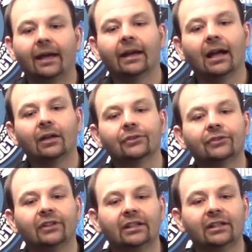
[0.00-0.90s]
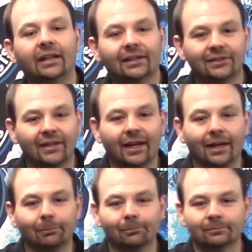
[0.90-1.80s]
and I'll see you next
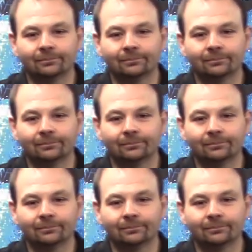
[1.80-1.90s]
time.